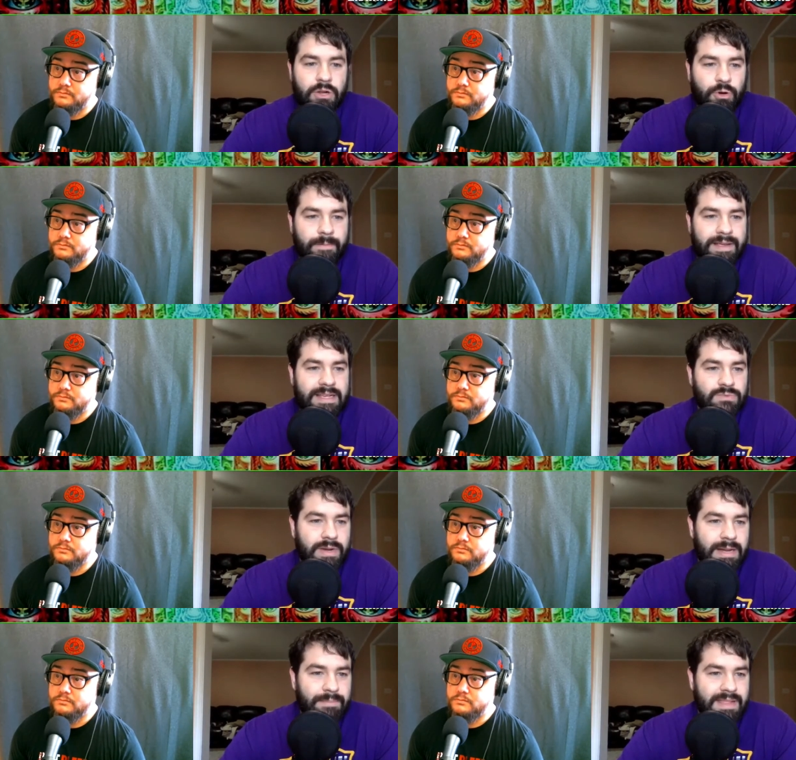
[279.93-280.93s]
Speaker 1: creeping his
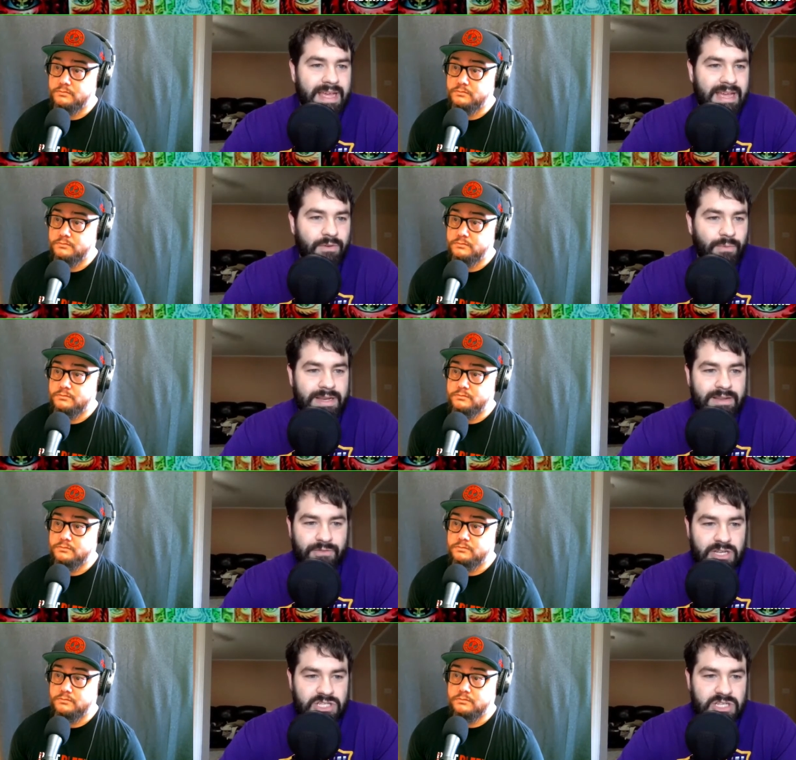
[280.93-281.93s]
way up in the heavyweight
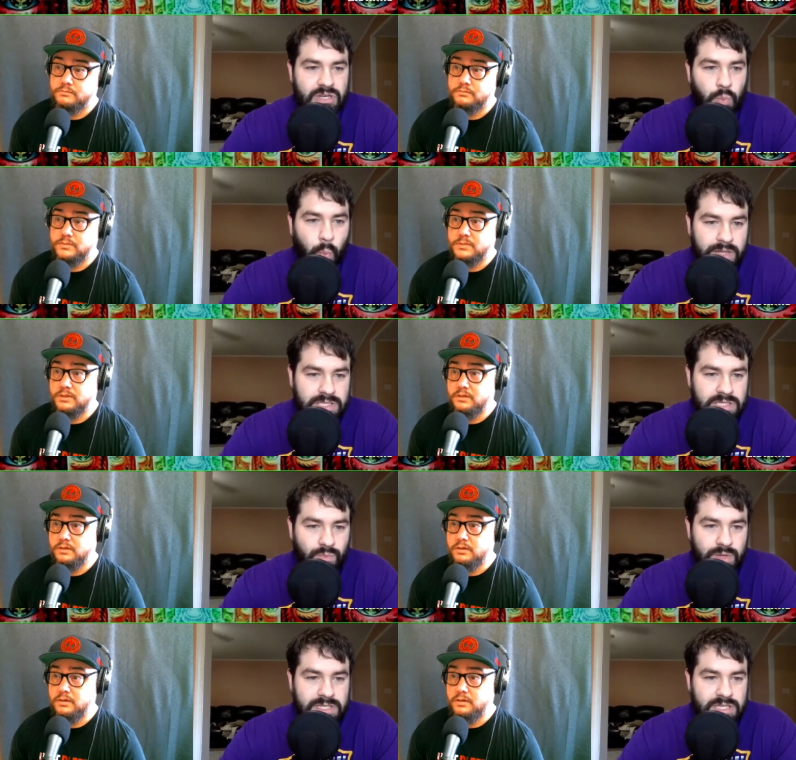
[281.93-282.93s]
division. What's
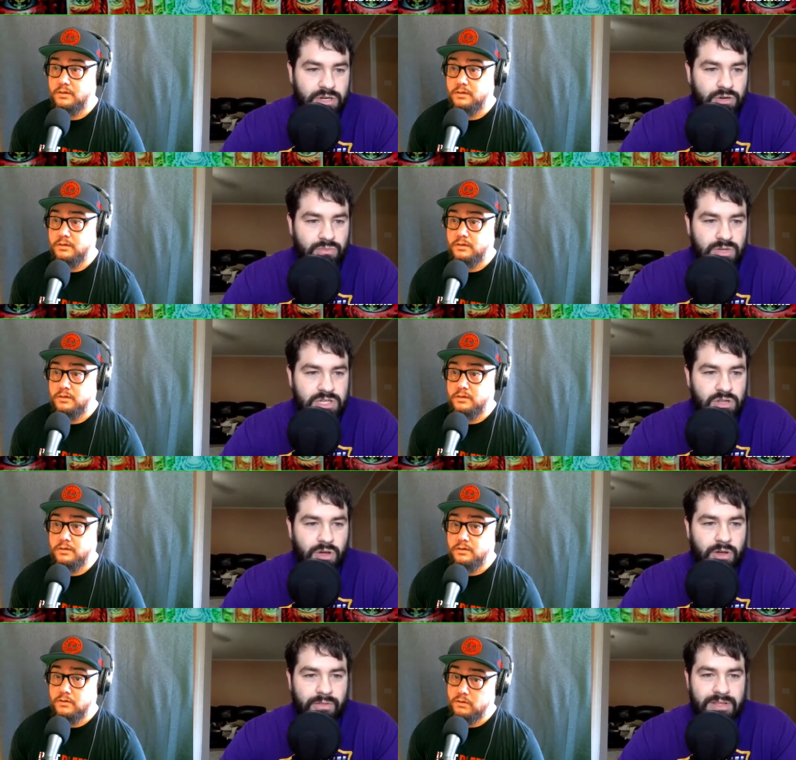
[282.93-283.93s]
what's your what's your
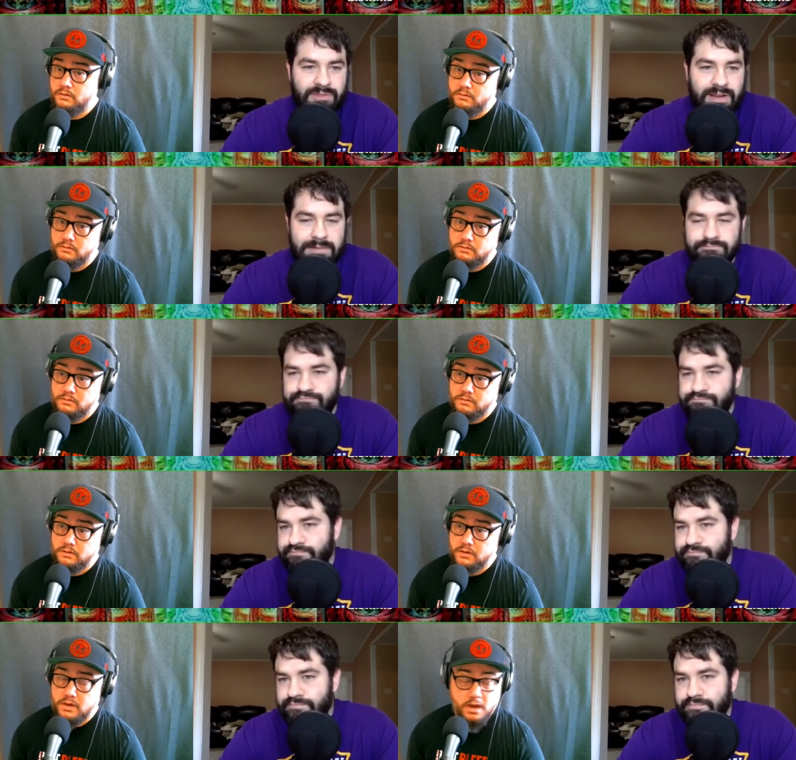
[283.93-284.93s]
thought on this fight?
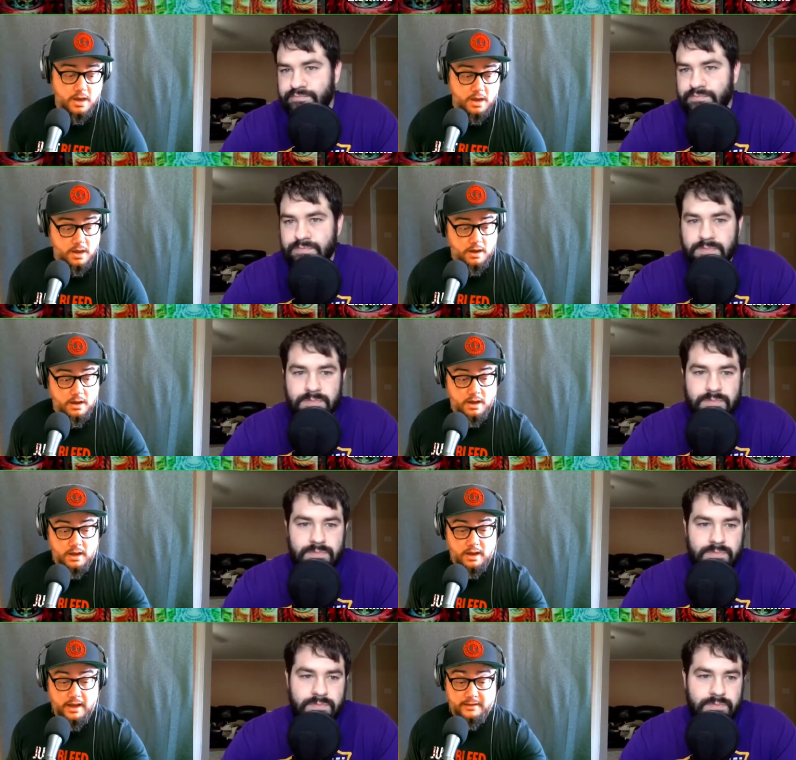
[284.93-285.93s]

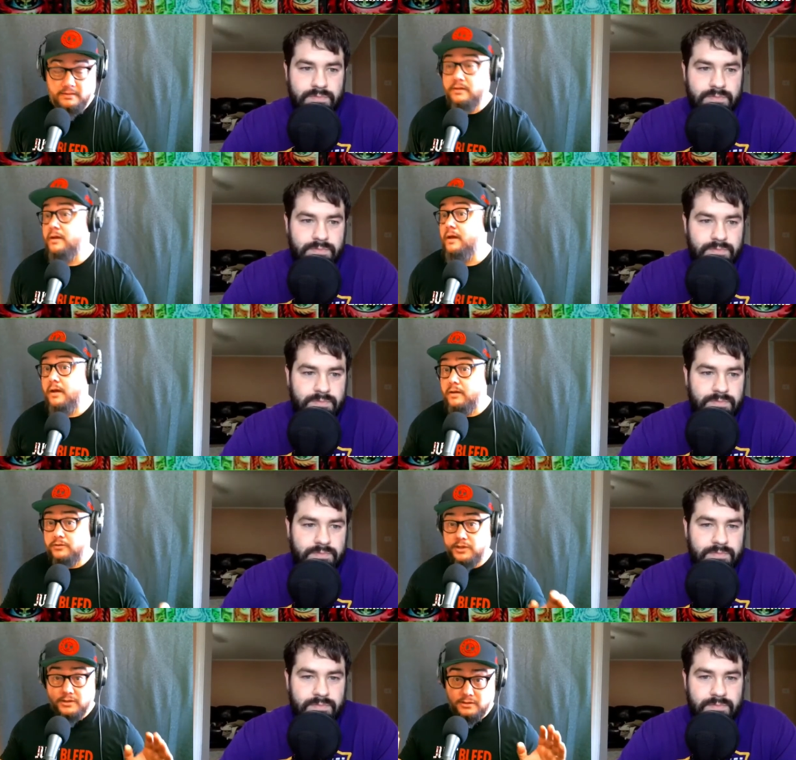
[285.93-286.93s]
Speaker 2: Uh,
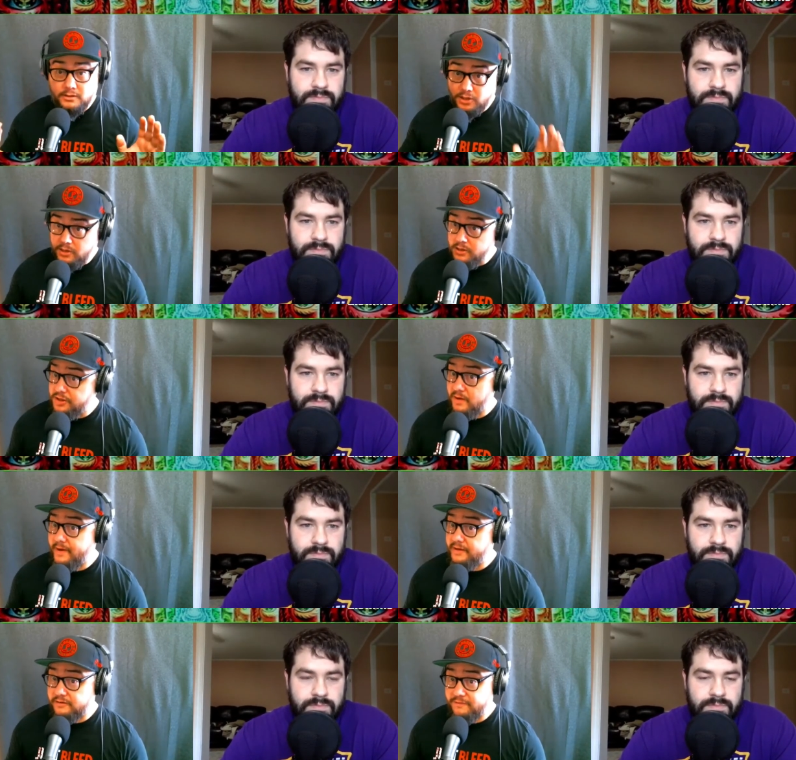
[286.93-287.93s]
the the good thing
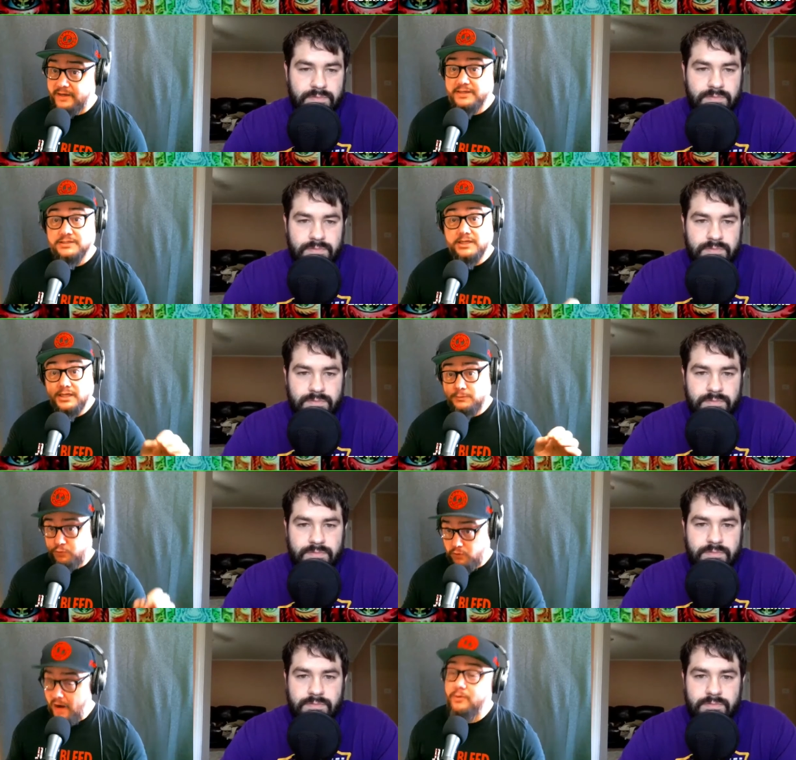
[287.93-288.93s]
about this fight is it's
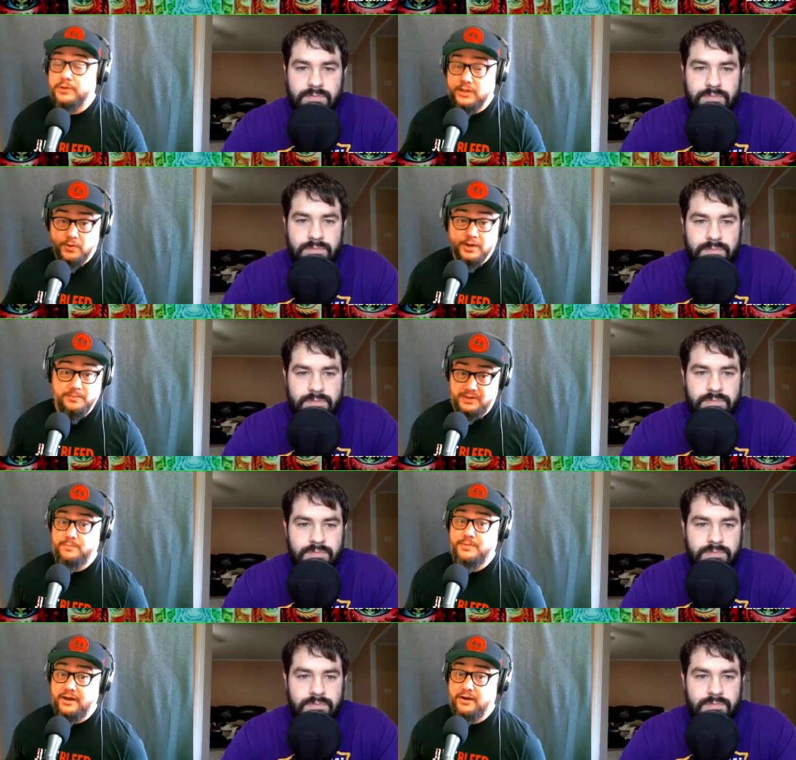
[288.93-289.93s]
probably going to be a
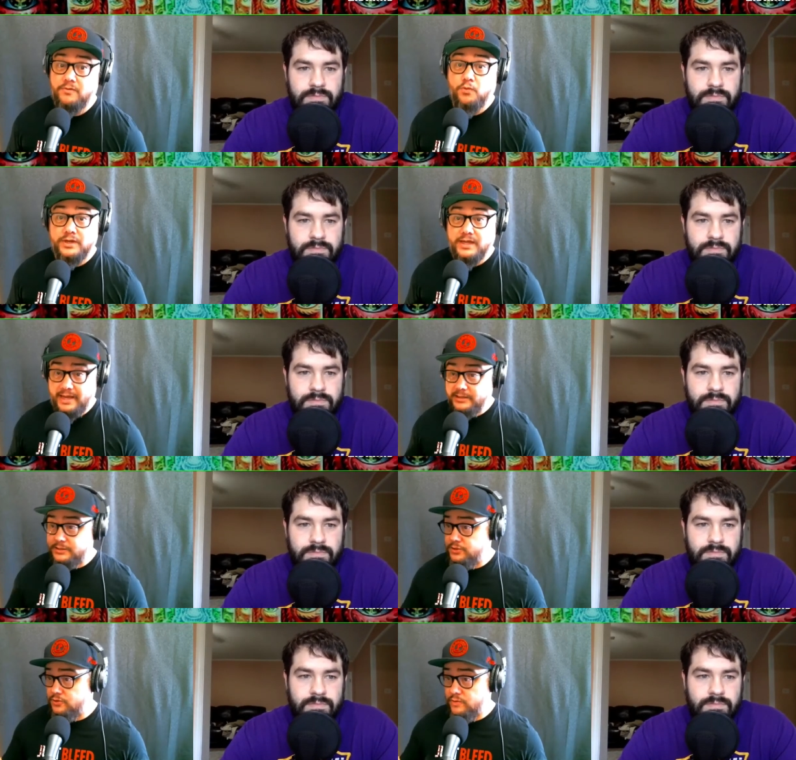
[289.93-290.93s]
banger. When you get
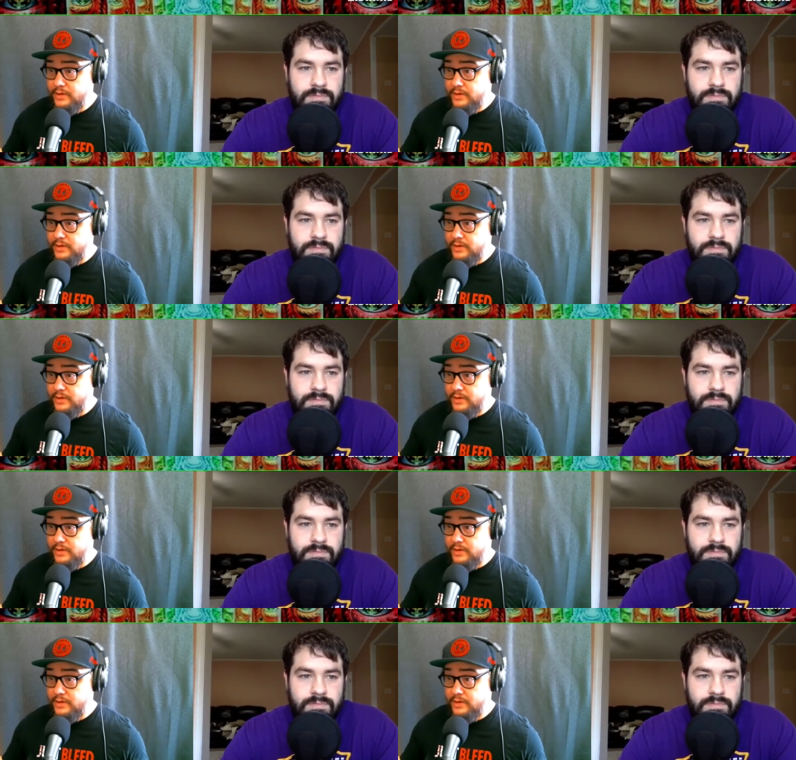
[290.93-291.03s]
two